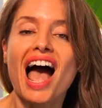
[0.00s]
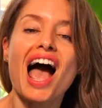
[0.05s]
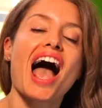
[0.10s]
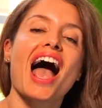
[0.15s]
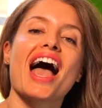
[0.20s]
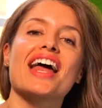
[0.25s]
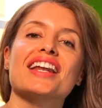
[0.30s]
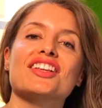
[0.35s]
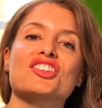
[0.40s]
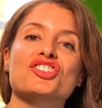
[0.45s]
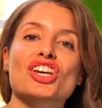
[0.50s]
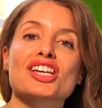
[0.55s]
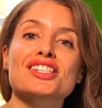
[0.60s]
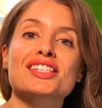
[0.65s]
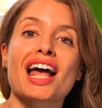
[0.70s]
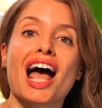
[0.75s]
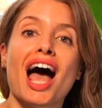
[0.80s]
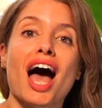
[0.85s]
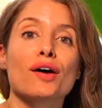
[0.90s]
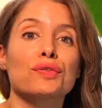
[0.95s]
and just
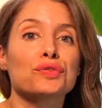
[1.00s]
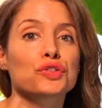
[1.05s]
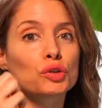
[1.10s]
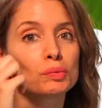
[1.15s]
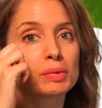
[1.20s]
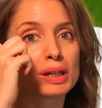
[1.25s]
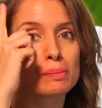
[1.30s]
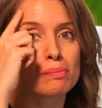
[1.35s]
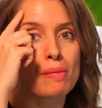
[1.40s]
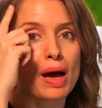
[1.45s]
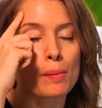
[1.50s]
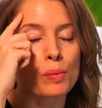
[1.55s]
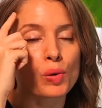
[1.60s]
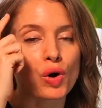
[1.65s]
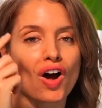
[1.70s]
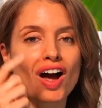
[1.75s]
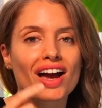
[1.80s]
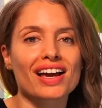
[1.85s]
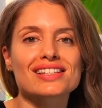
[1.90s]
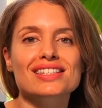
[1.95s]
have to be
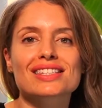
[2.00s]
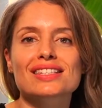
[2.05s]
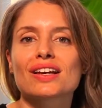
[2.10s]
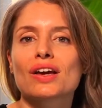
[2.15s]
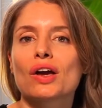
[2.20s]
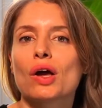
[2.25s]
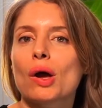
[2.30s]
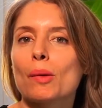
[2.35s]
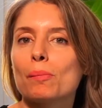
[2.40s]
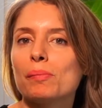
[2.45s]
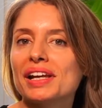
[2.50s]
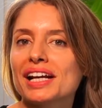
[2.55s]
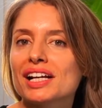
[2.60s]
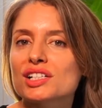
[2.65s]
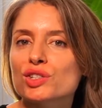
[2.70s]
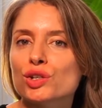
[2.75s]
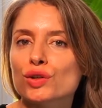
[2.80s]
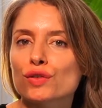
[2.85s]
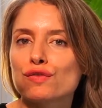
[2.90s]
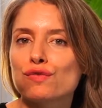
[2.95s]
memorized
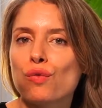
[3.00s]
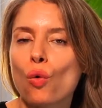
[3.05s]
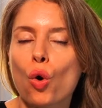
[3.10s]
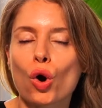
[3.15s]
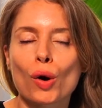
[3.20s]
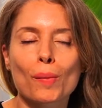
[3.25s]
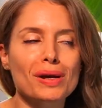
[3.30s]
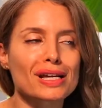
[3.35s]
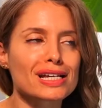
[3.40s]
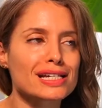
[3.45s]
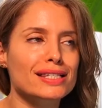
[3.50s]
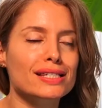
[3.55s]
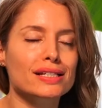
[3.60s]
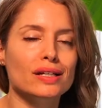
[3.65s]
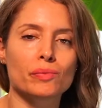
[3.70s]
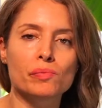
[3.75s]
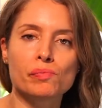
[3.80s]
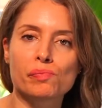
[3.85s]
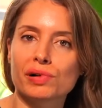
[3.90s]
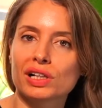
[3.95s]
because their form is
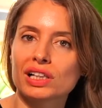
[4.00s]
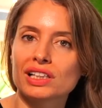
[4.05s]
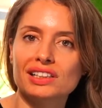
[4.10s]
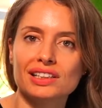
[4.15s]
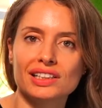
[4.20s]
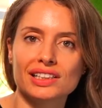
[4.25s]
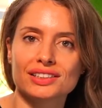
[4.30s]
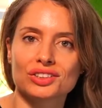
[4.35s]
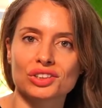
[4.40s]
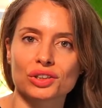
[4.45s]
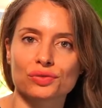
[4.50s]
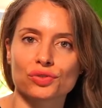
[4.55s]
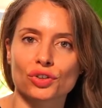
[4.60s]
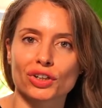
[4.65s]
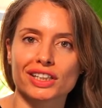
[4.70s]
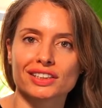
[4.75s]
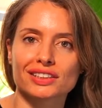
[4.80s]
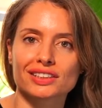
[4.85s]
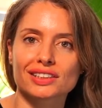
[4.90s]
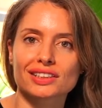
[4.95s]
completely
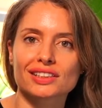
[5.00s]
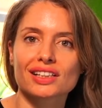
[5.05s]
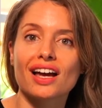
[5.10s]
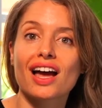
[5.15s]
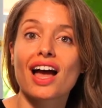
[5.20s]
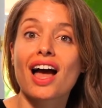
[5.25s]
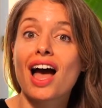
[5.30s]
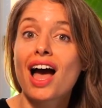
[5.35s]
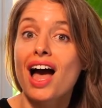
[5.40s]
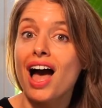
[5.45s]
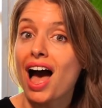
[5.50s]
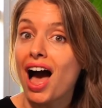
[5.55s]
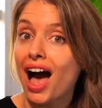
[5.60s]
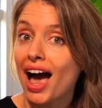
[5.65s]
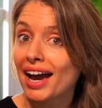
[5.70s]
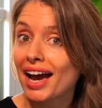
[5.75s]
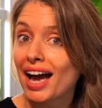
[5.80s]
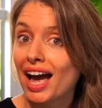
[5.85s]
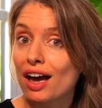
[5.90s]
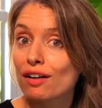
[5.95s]
different.
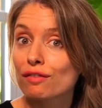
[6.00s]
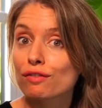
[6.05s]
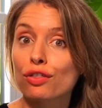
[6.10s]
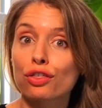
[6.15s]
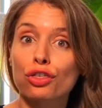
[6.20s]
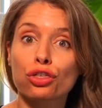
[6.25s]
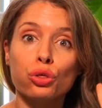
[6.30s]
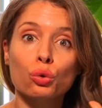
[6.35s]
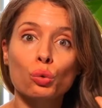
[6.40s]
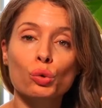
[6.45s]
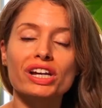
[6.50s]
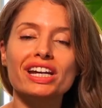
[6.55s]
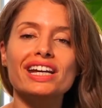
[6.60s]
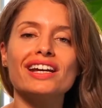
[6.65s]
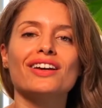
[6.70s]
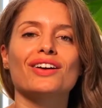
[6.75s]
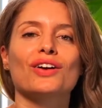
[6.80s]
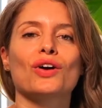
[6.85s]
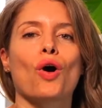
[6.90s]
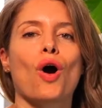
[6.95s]
I have
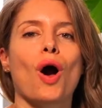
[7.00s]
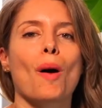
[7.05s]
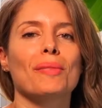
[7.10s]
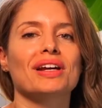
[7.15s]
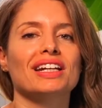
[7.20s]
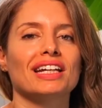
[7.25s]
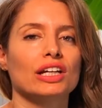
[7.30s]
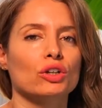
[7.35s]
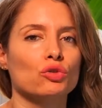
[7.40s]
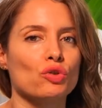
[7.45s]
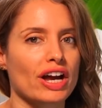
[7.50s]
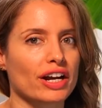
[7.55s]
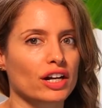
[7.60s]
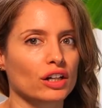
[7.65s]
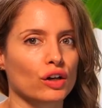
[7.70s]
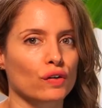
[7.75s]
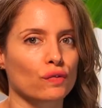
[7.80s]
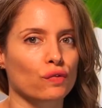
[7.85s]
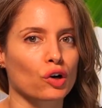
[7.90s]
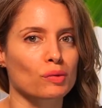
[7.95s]
3 common
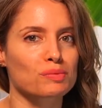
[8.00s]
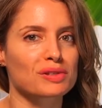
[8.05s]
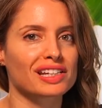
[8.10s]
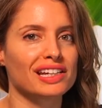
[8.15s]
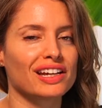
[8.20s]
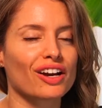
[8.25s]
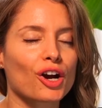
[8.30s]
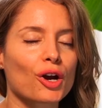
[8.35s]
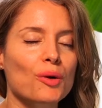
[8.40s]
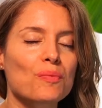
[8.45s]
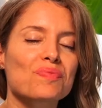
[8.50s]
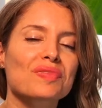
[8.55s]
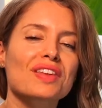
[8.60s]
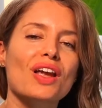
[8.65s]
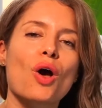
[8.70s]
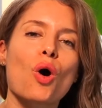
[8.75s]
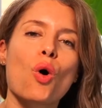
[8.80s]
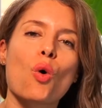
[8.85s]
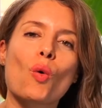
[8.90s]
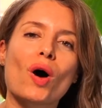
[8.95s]
irregular verbs here.
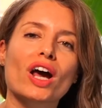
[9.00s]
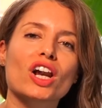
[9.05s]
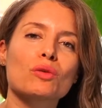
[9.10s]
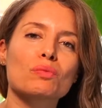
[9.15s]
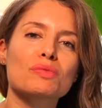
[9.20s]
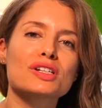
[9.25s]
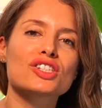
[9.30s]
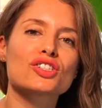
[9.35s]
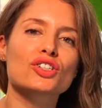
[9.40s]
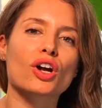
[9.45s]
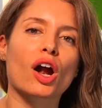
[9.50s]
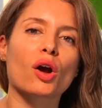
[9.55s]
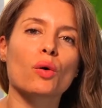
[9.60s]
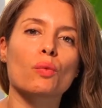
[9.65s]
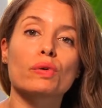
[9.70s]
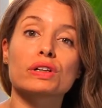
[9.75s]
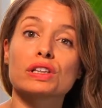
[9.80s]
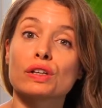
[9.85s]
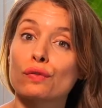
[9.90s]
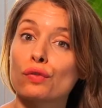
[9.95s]
Why don't we
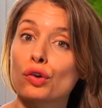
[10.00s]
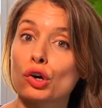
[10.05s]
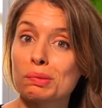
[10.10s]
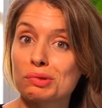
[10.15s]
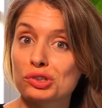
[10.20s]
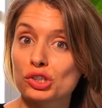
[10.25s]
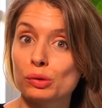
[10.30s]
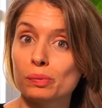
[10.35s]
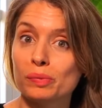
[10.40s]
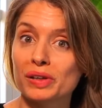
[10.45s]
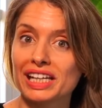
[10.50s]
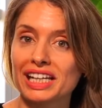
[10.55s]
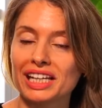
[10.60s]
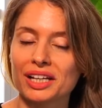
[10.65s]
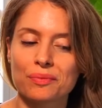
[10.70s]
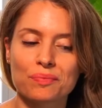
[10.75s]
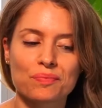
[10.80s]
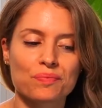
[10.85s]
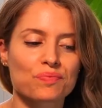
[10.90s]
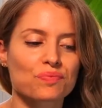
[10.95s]
start with the verb to be?